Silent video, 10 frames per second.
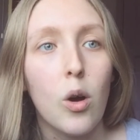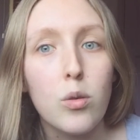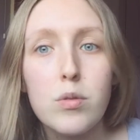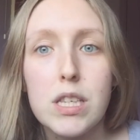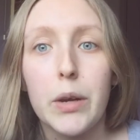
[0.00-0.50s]

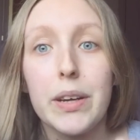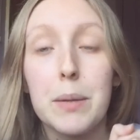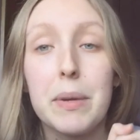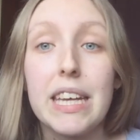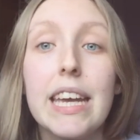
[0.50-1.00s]
Also, at
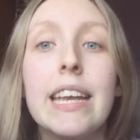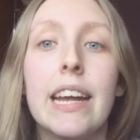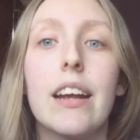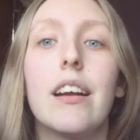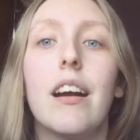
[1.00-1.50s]
the
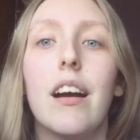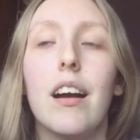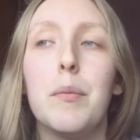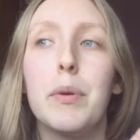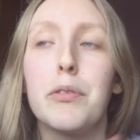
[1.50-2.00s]
beginning,
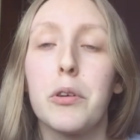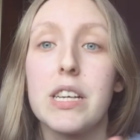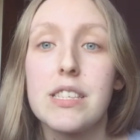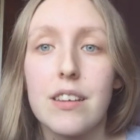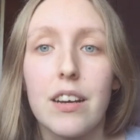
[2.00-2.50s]
before I
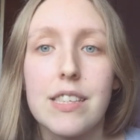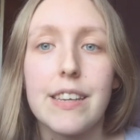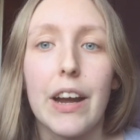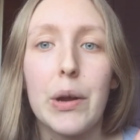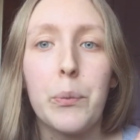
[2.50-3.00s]

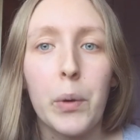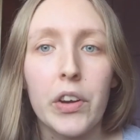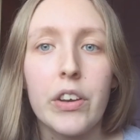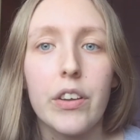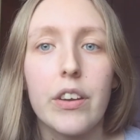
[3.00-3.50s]
started it, I
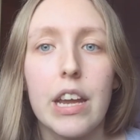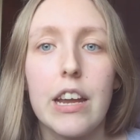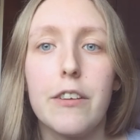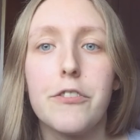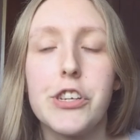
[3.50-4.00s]
wondered
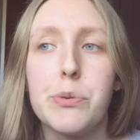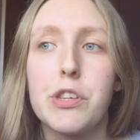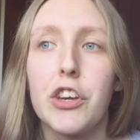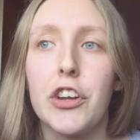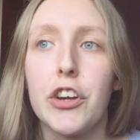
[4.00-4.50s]
if she was
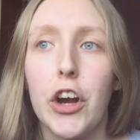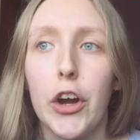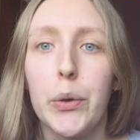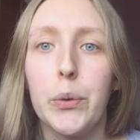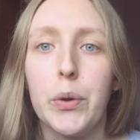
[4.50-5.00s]
going to
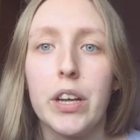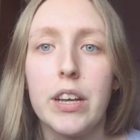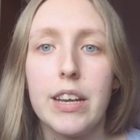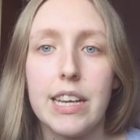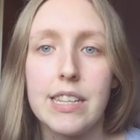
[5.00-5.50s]
go
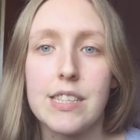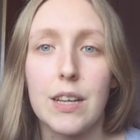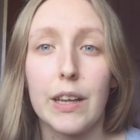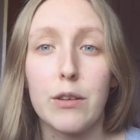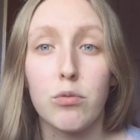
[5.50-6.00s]
into
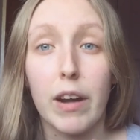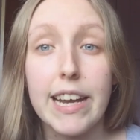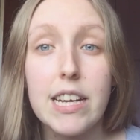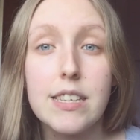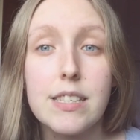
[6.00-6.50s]
like
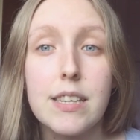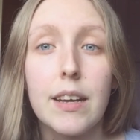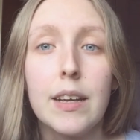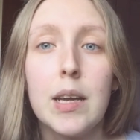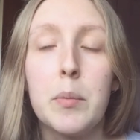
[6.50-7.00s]
race,
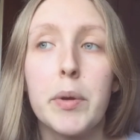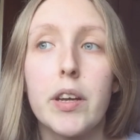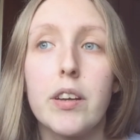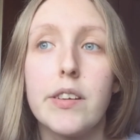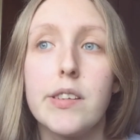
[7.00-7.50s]

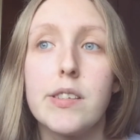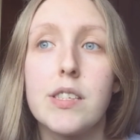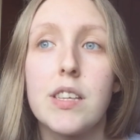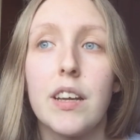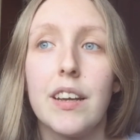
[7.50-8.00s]

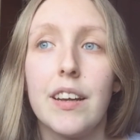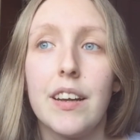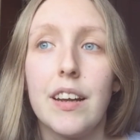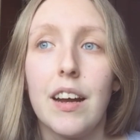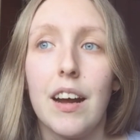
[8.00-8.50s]
because
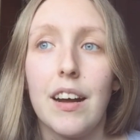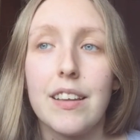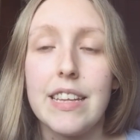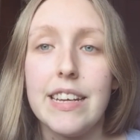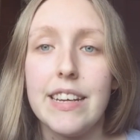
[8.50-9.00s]

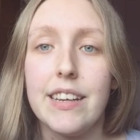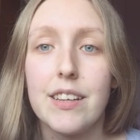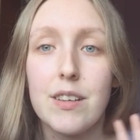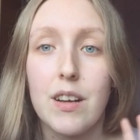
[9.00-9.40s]
the